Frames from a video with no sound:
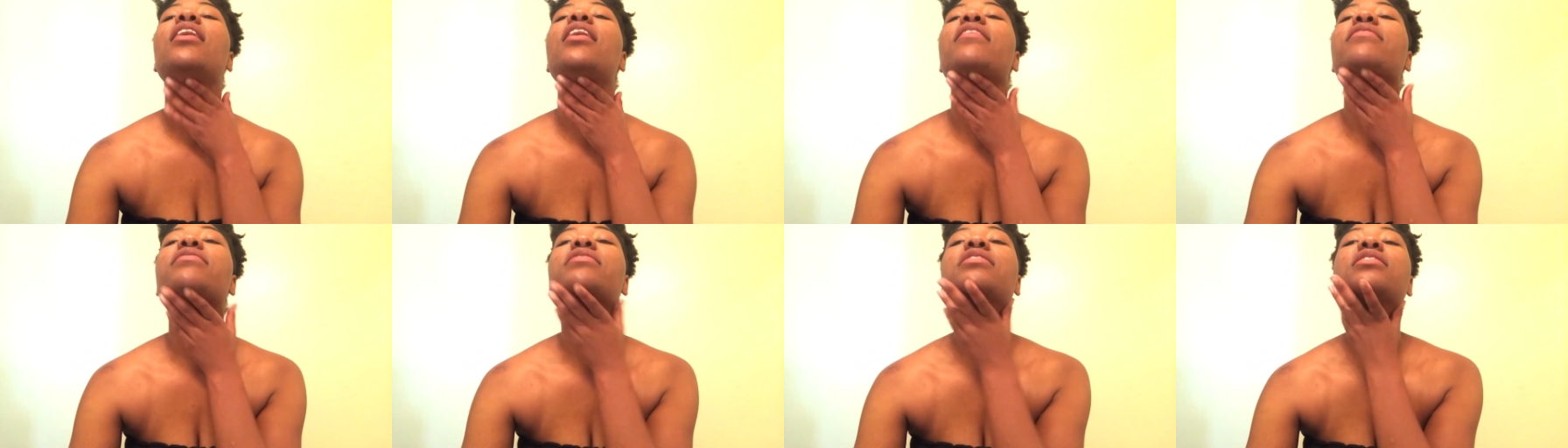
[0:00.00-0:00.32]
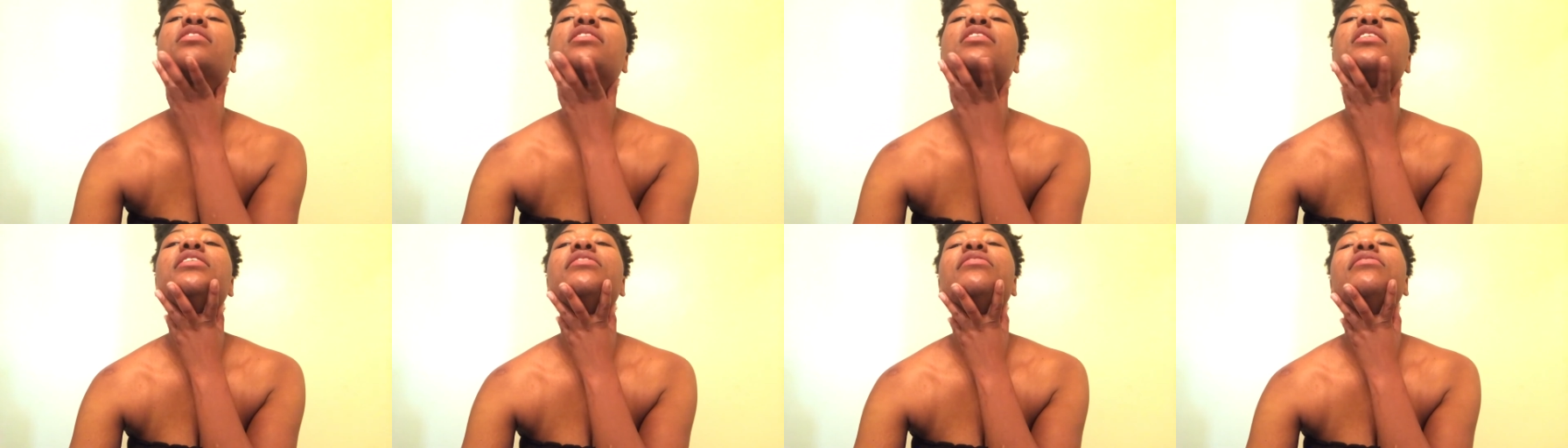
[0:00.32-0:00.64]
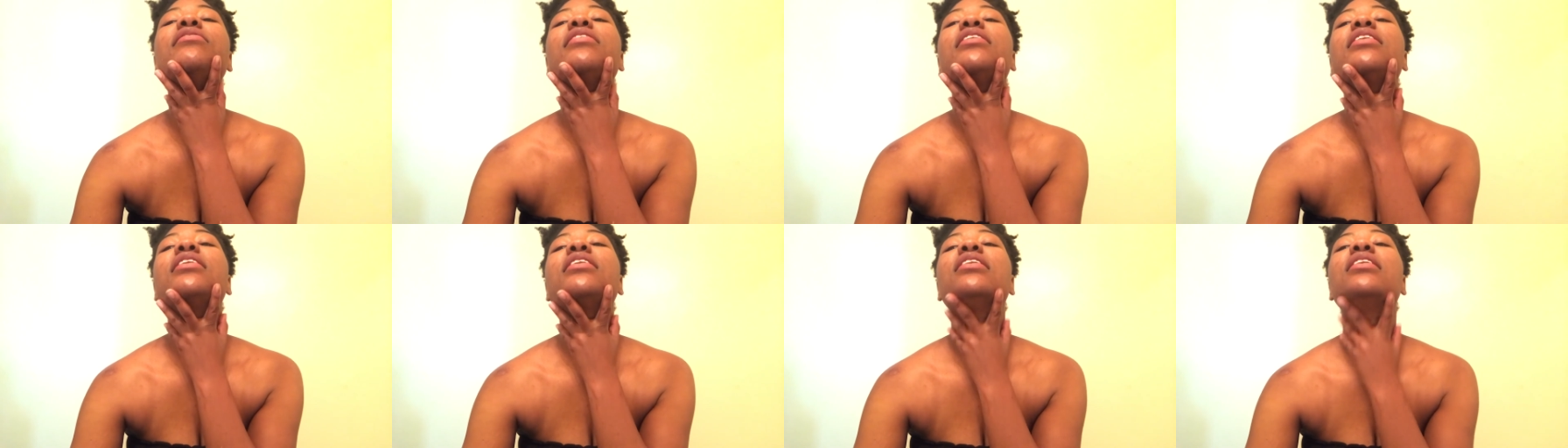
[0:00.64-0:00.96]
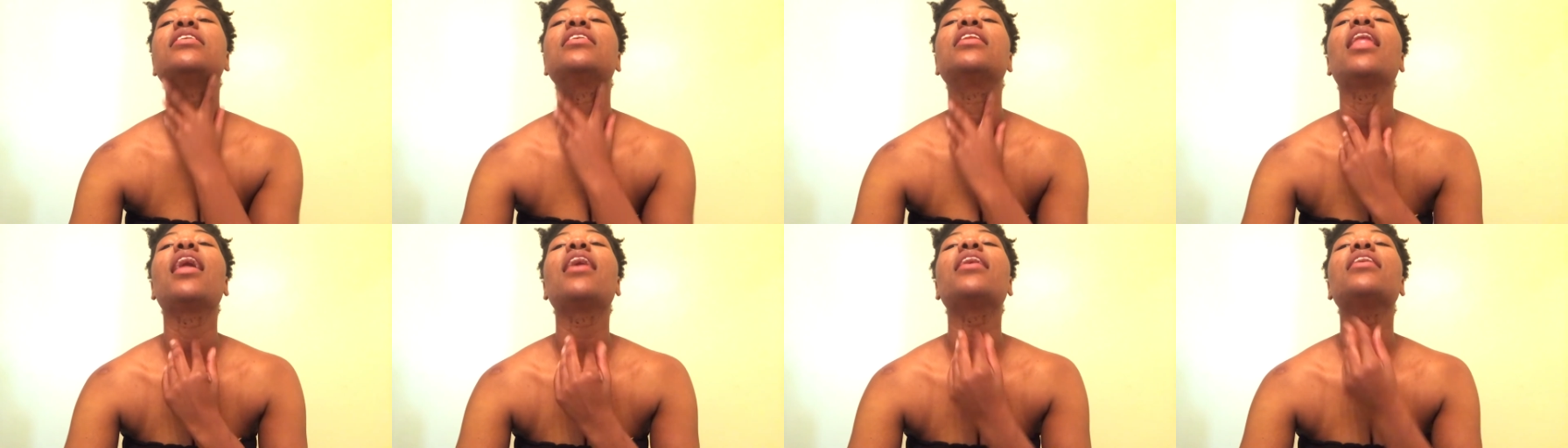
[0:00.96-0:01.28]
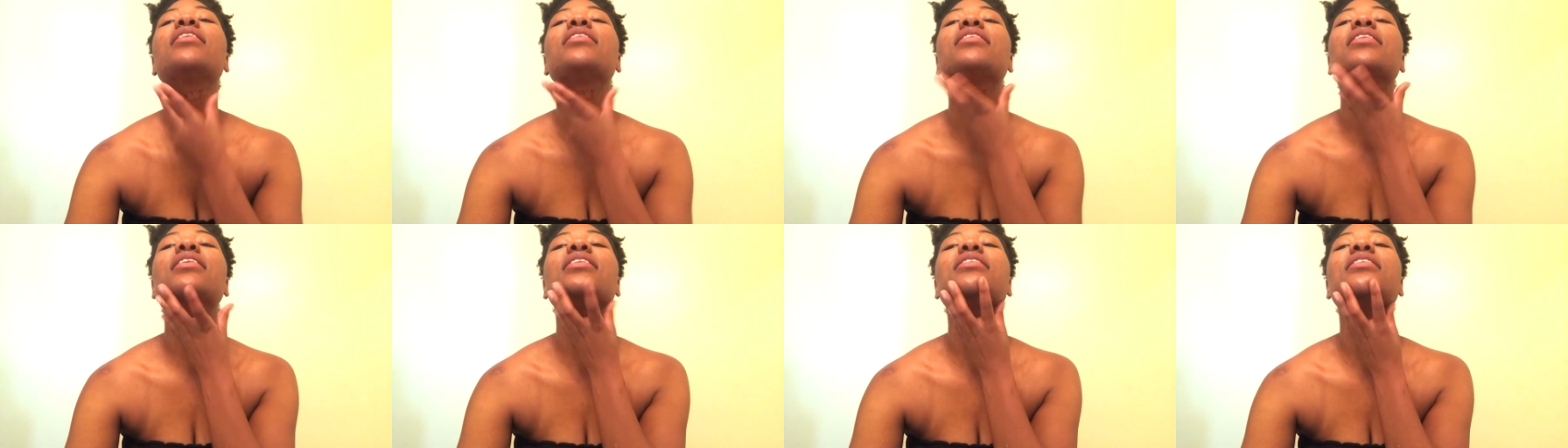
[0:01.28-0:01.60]
I have to get rid
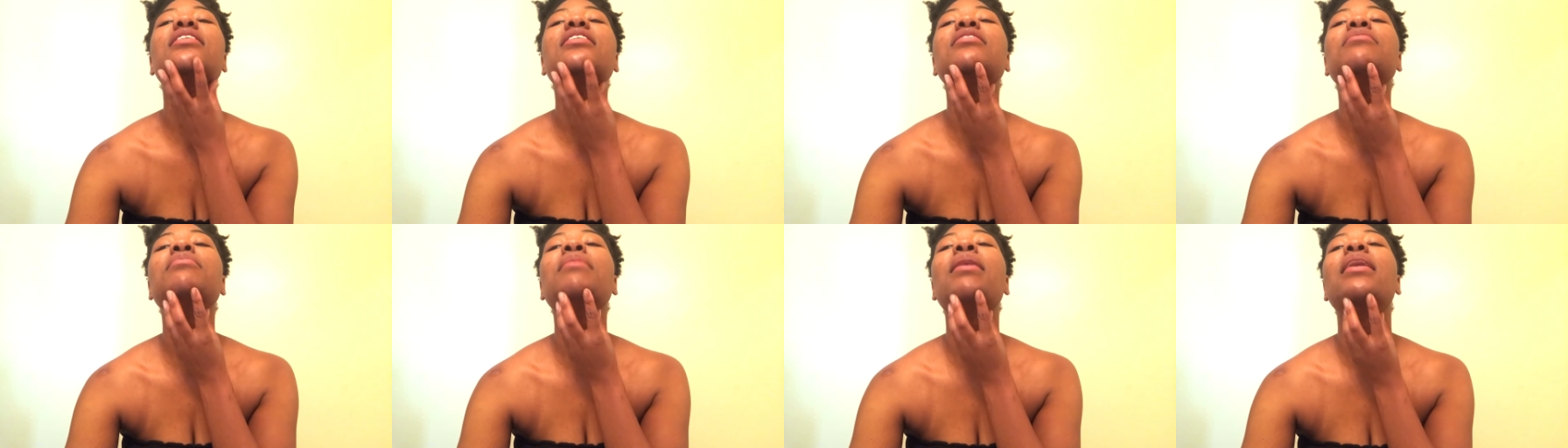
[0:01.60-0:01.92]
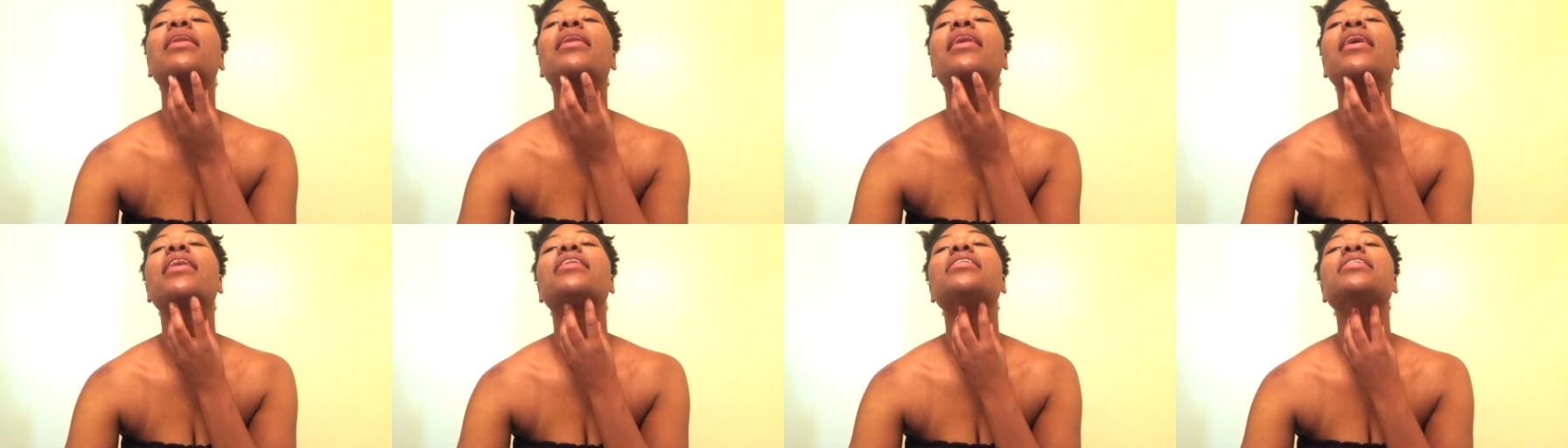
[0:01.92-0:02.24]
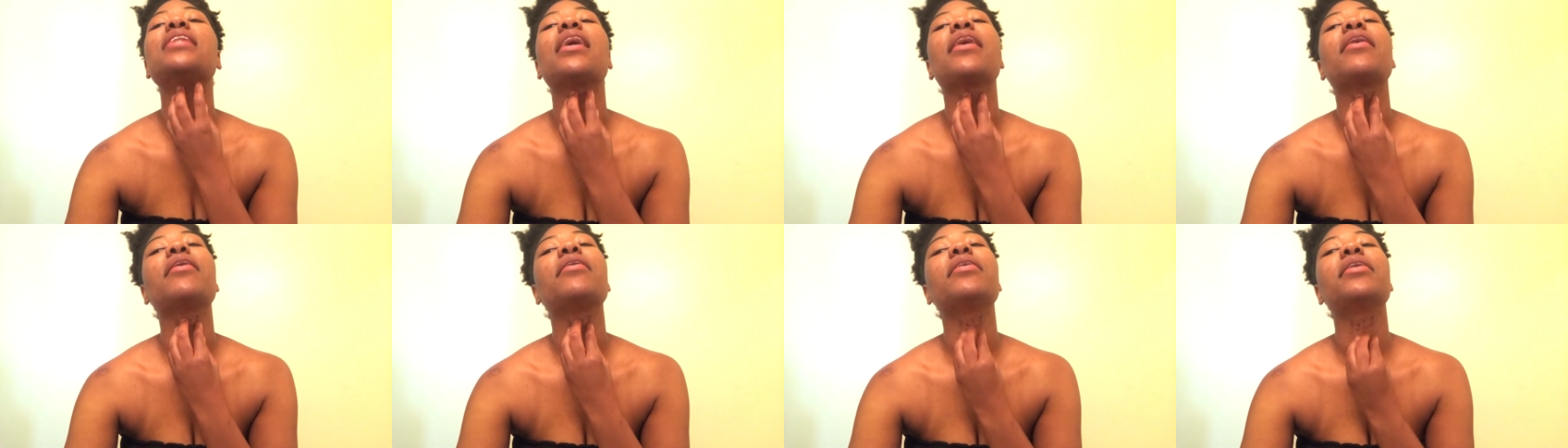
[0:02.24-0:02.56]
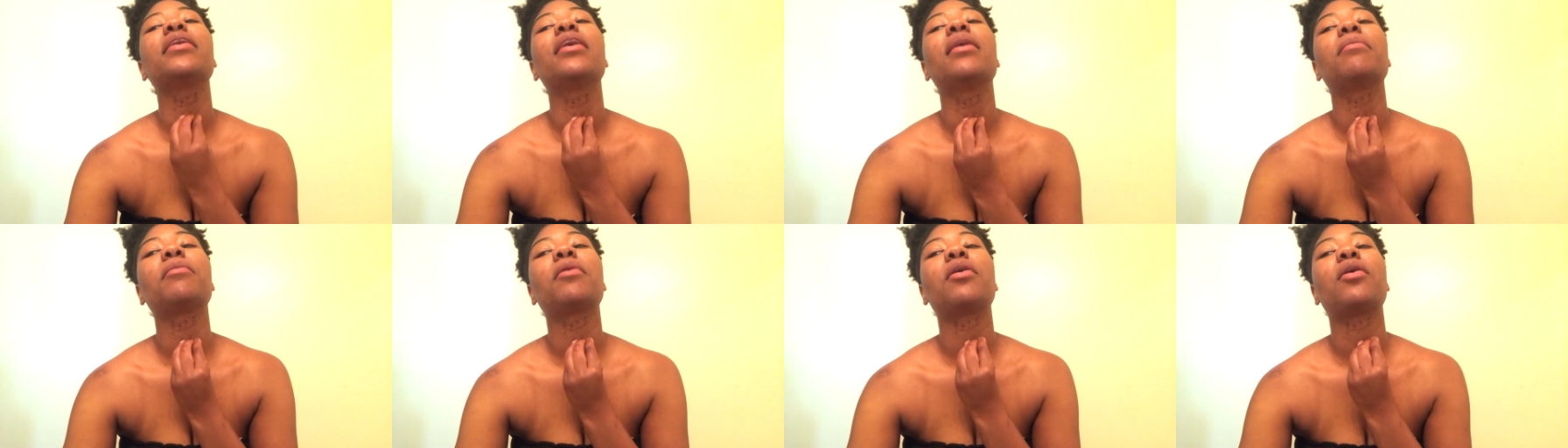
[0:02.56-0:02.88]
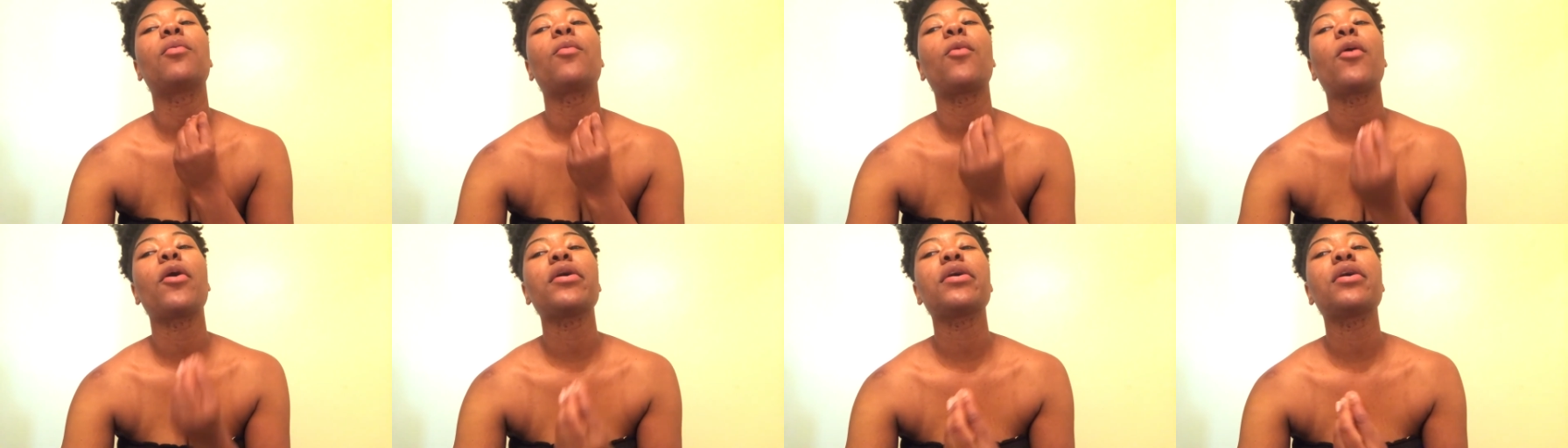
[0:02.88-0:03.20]
of this is my next area
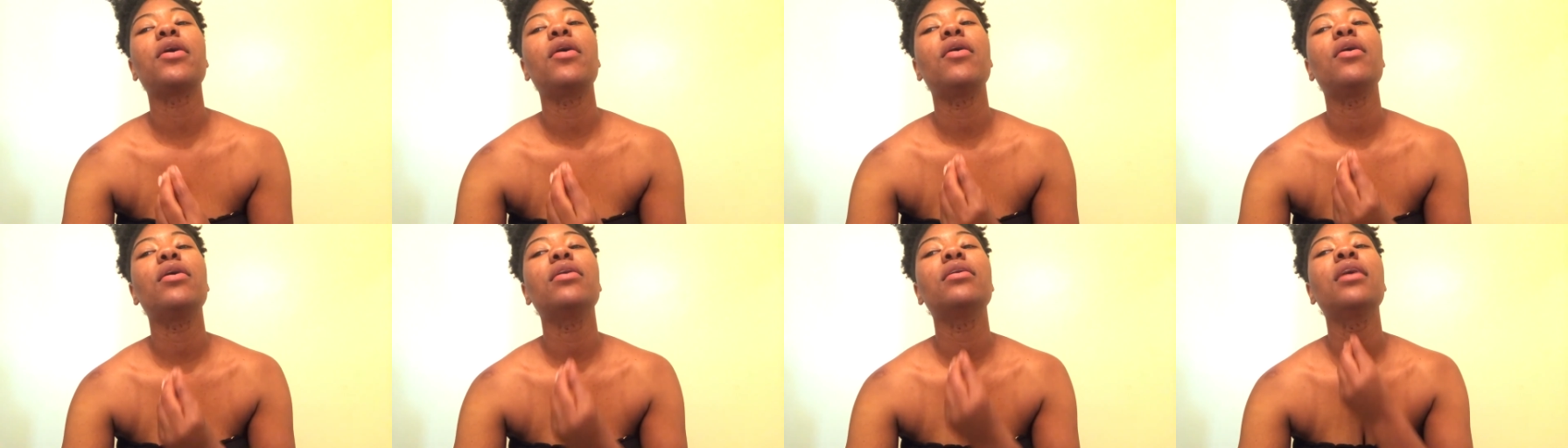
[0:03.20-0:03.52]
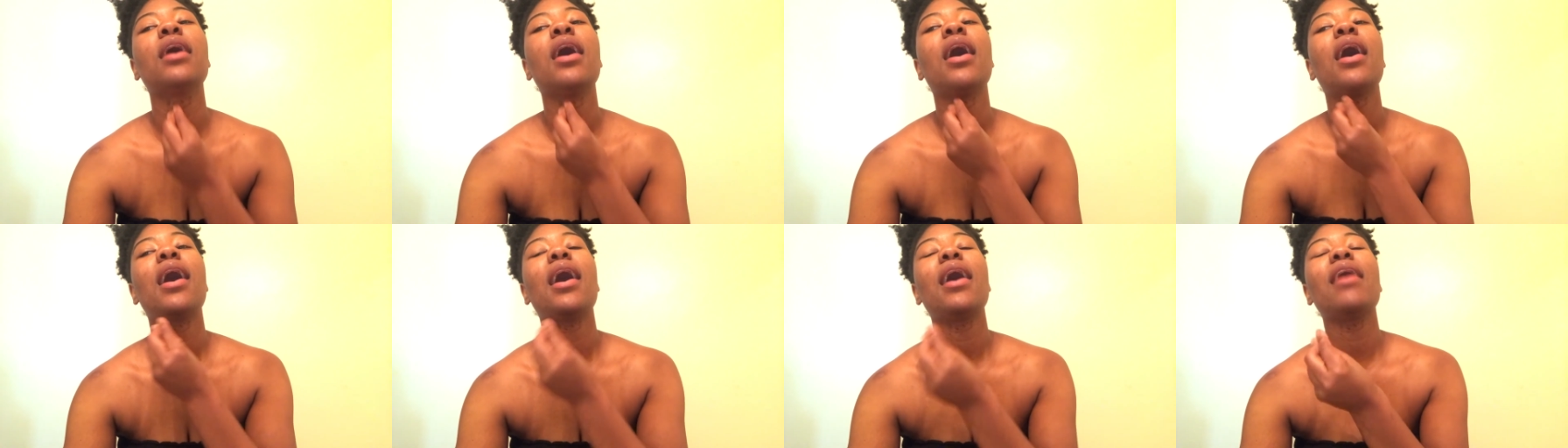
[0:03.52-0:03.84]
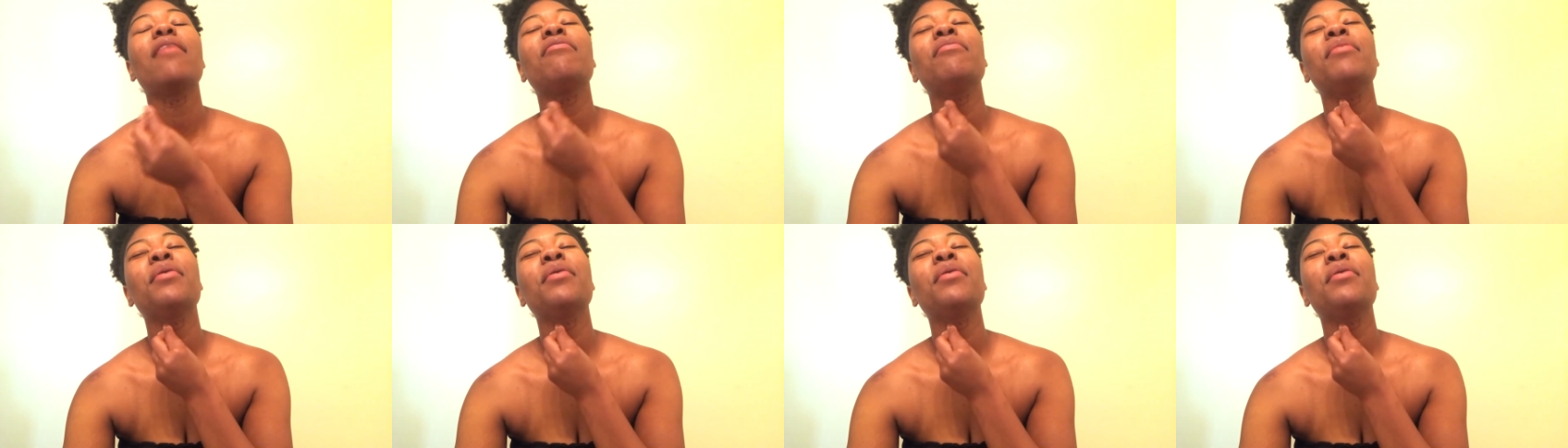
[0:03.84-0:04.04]
I'm gonna work on.